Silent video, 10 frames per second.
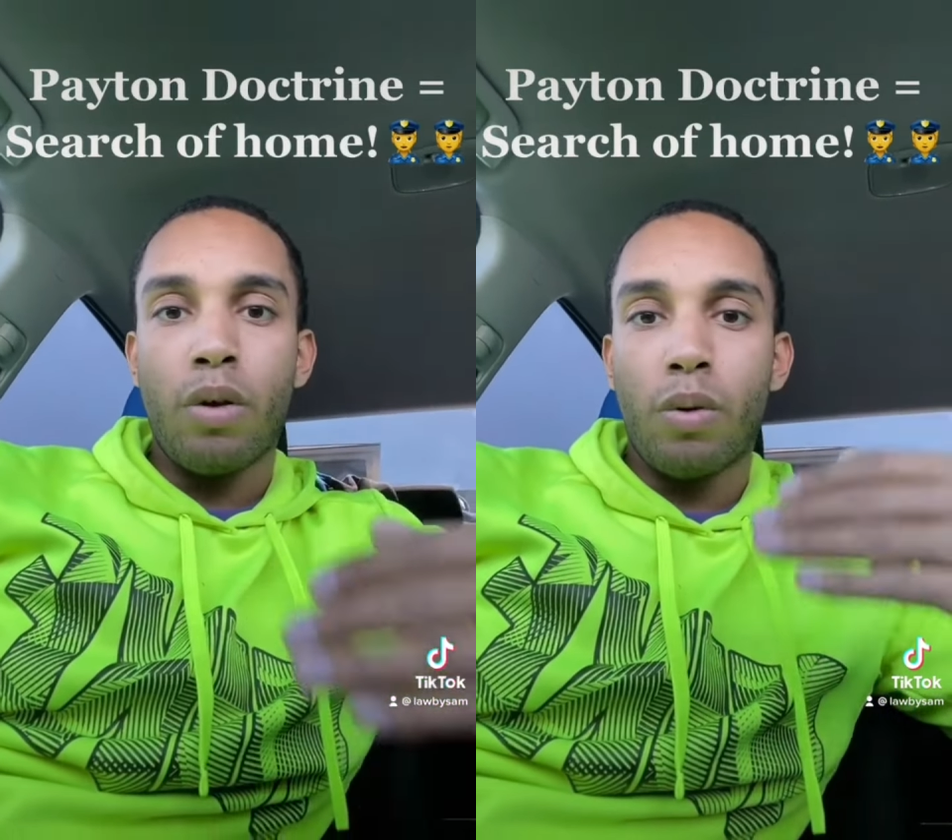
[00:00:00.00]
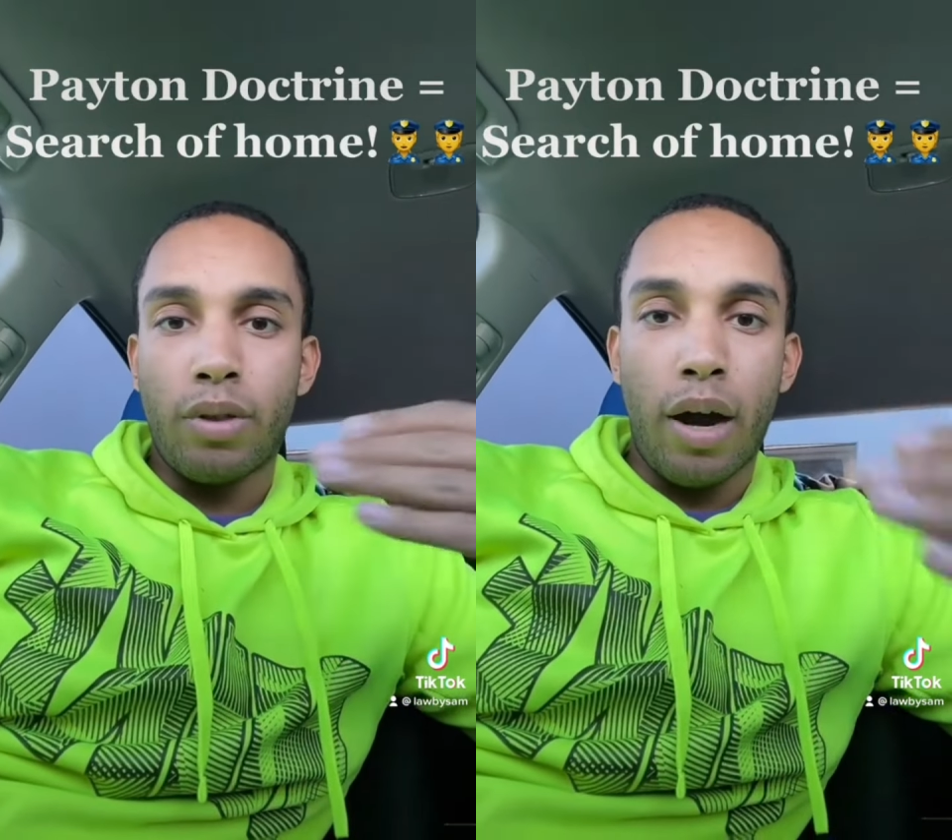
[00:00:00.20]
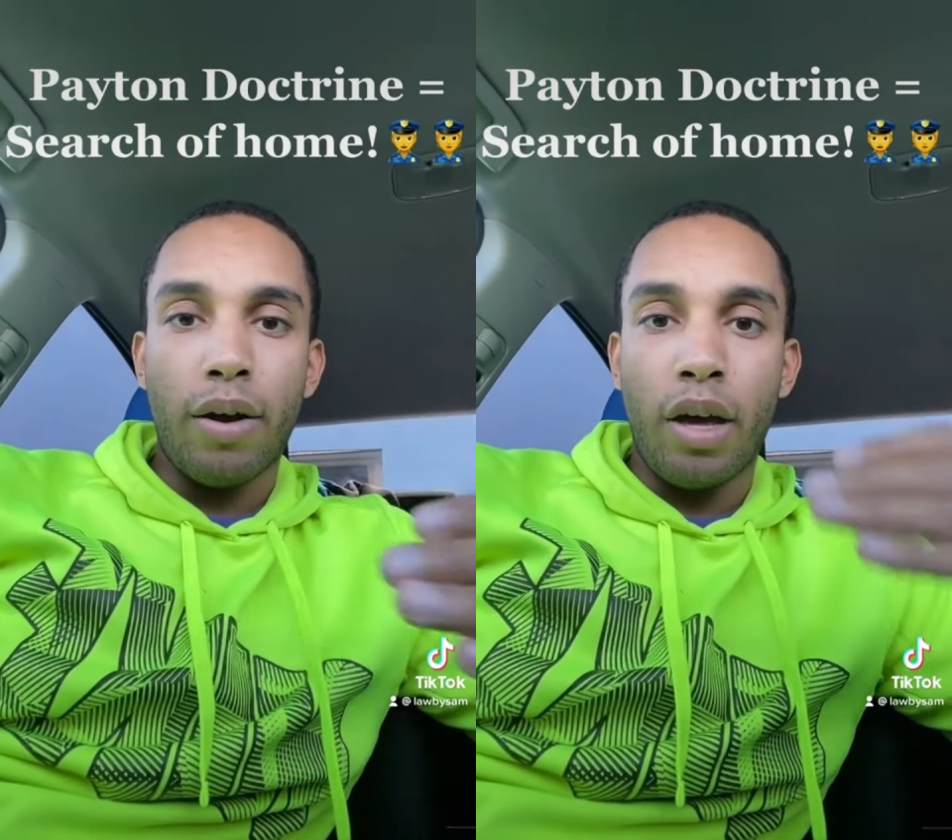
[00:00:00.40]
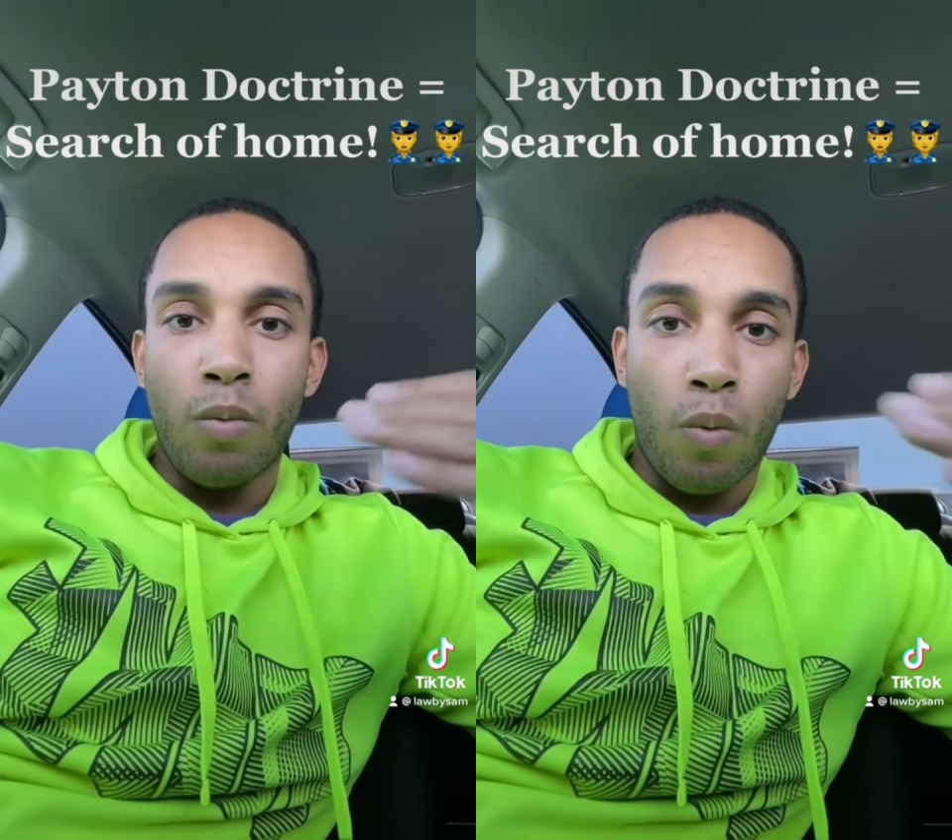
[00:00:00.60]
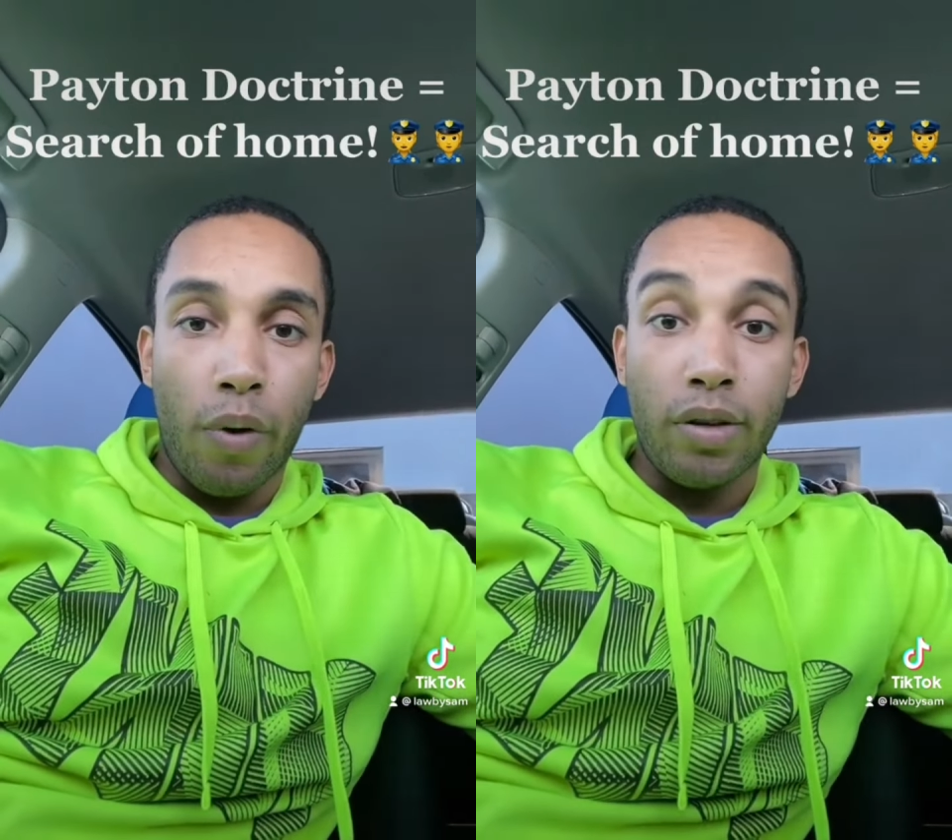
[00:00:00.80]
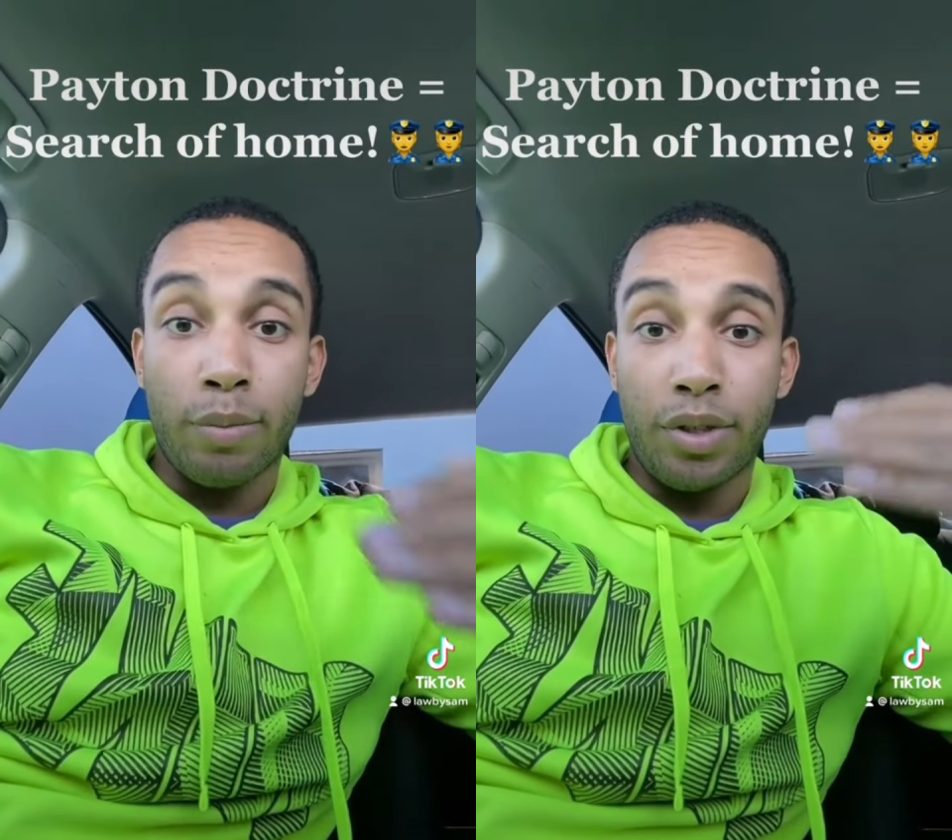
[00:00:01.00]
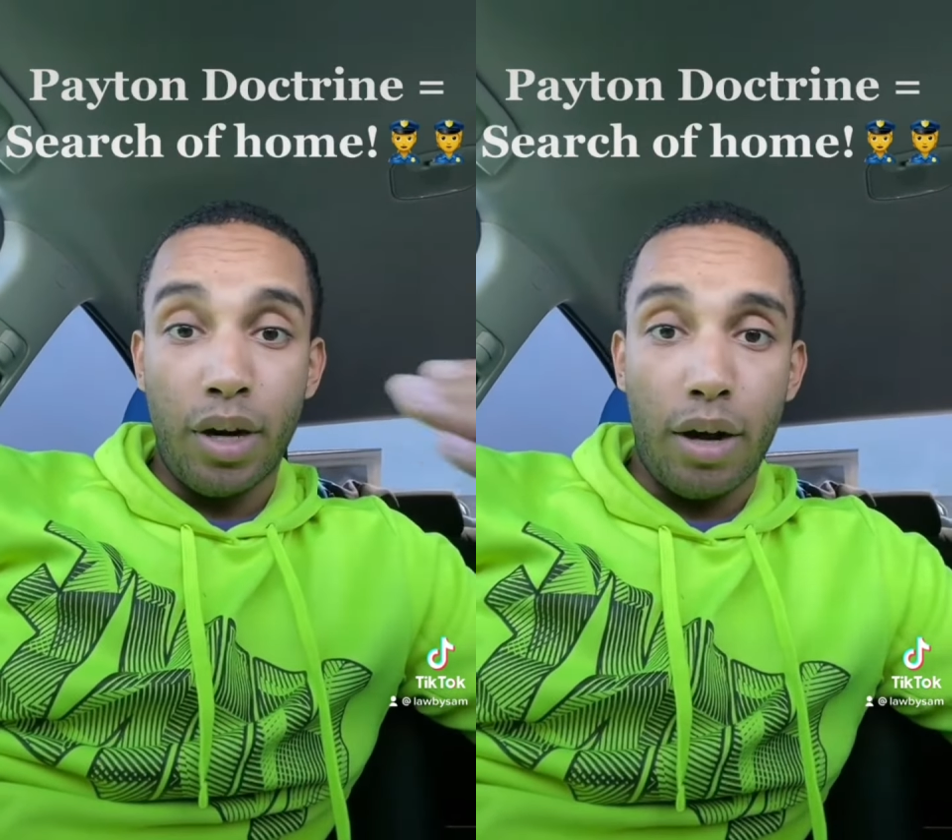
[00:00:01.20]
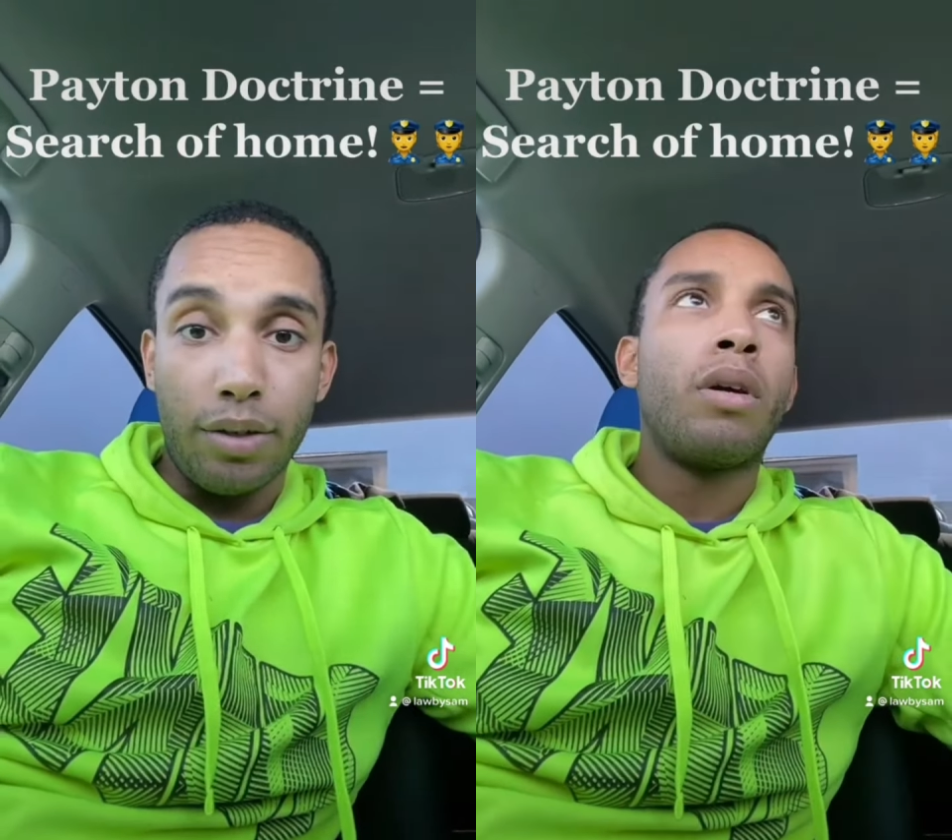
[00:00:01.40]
without a warrant from a judge.